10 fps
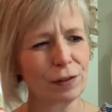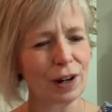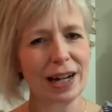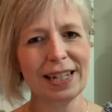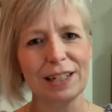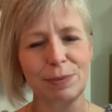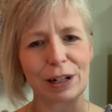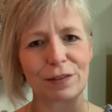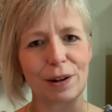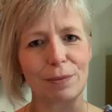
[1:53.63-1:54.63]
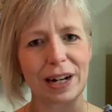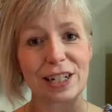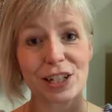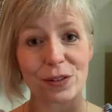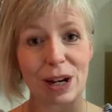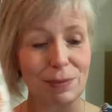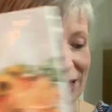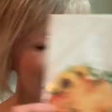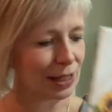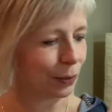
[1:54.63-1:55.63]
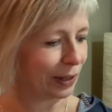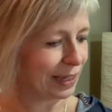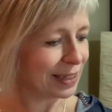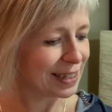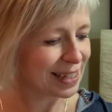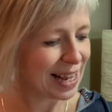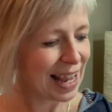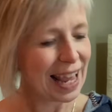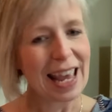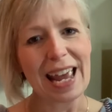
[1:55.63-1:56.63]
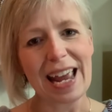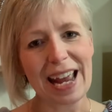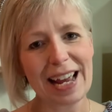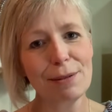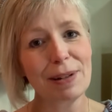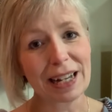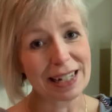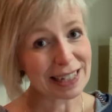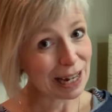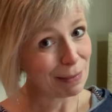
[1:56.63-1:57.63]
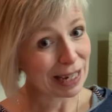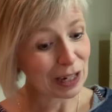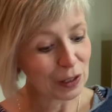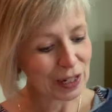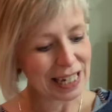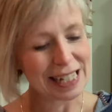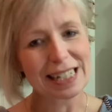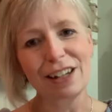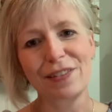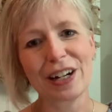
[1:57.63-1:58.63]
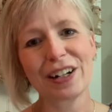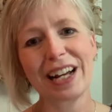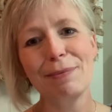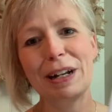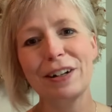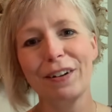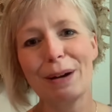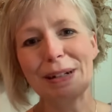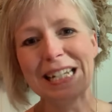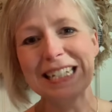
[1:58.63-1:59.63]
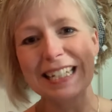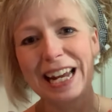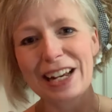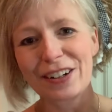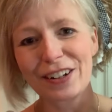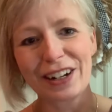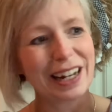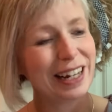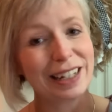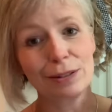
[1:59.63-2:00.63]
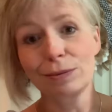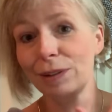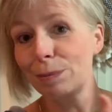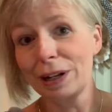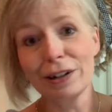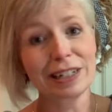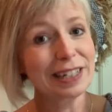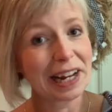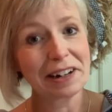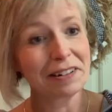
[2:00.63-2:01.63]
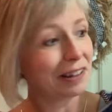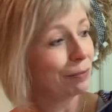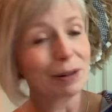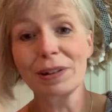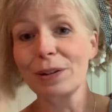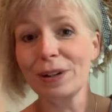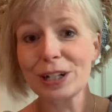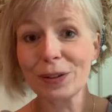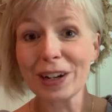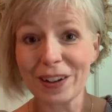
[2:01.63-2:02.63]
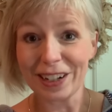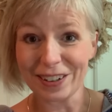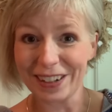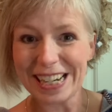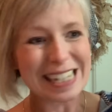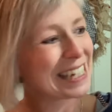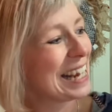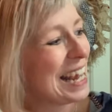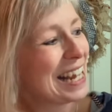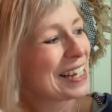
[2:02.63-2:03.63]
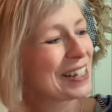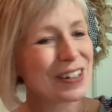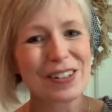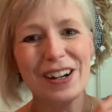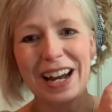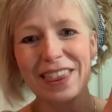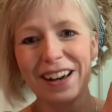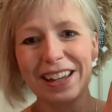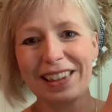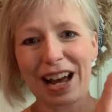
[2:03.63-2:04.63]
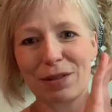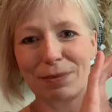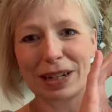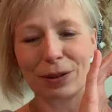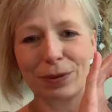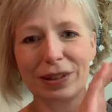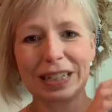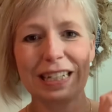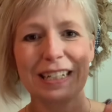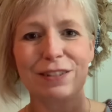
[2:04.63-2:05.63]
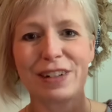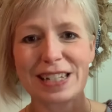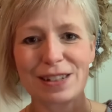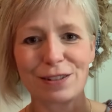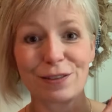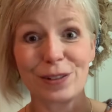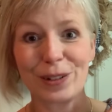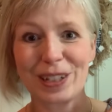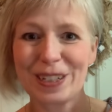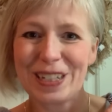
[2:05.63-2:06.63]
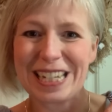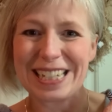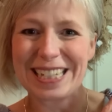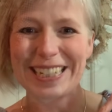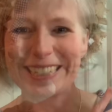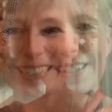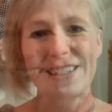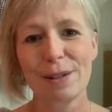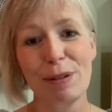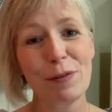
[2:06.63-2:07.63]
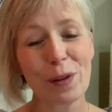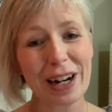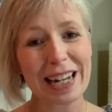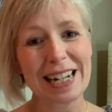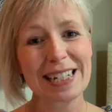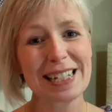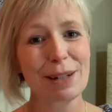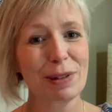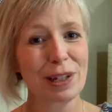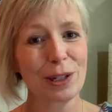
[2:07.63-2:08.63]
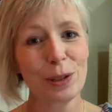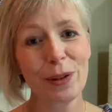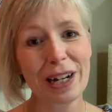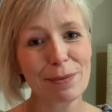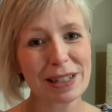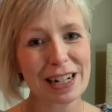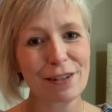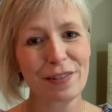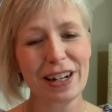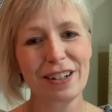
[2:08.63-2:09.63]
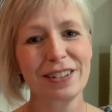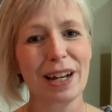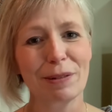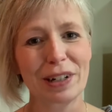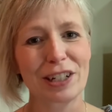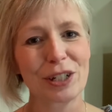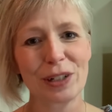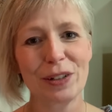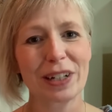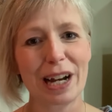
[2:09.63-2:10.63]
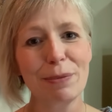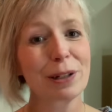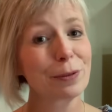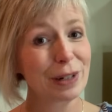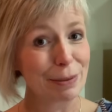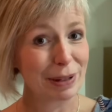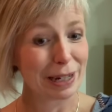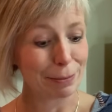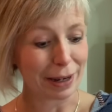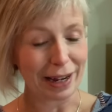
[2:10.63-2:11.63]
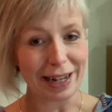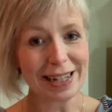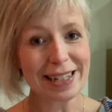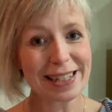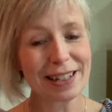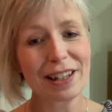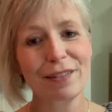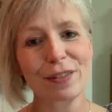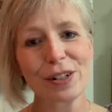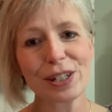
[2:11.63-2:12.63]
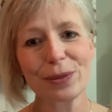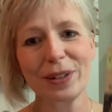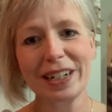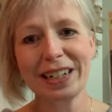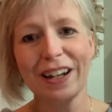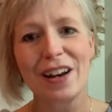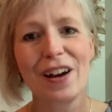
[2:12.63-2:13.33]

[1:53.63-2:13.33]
varieties to pick from, but I just grabbed these ones. And because I am making cookies, I figured I better grab a container and what better container than one with a red truck it, right? So I thought that would make a really good vessel for the cookies. So before I get into some of the new items that I found, I'm gonna show you a couple of repeat buys first one